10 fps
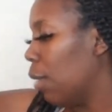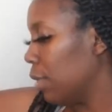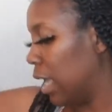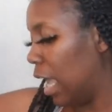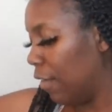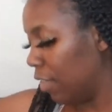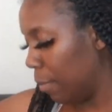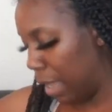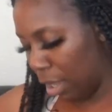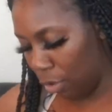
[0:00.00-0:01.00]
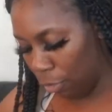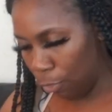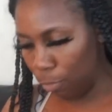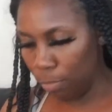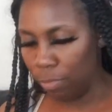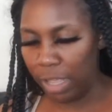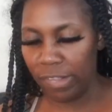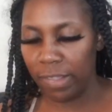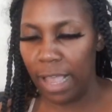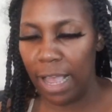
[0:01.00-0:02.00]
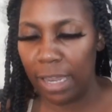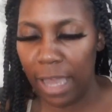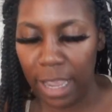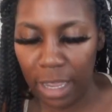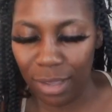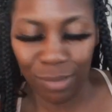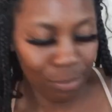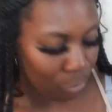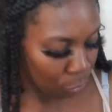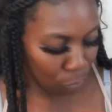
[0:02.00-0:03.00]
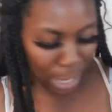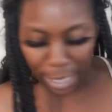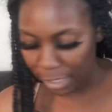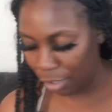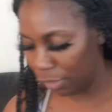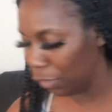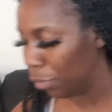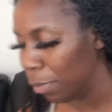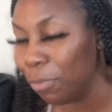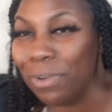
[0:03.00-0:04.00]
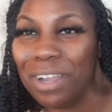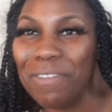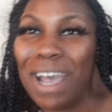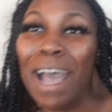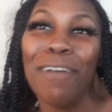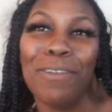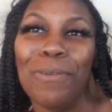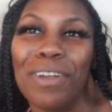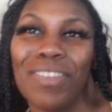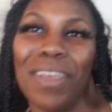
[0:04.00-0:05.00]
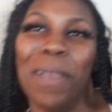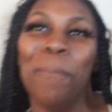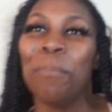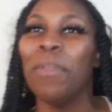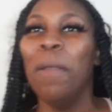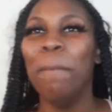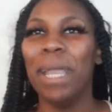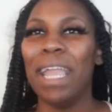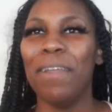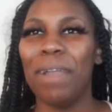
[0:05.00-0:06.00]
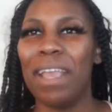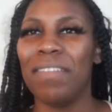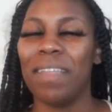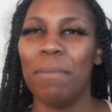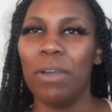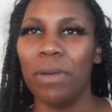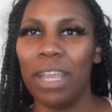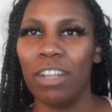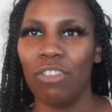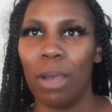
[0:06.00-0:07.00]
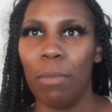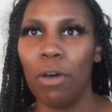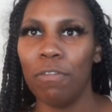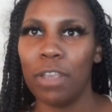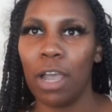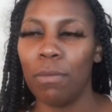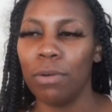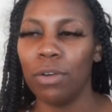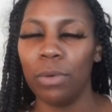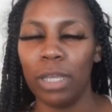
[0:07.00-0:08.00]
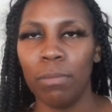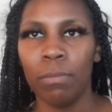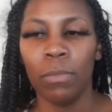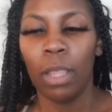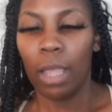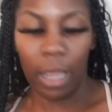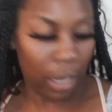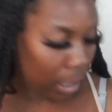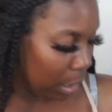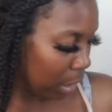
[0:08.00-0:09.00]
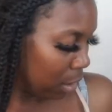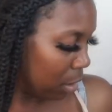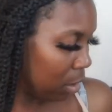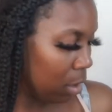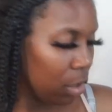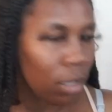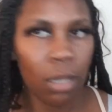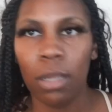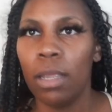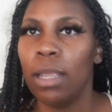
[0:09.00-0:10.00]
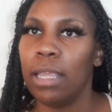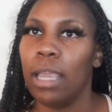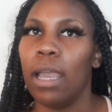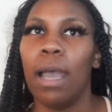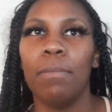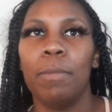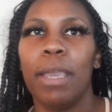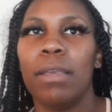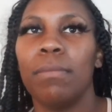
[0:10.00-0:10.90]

already have some at home that's not like raggedy or tore up or whatever, however you want to say it. But anyways, let me go ahead and try them on for y'all real quick. And yeah, I'll be back.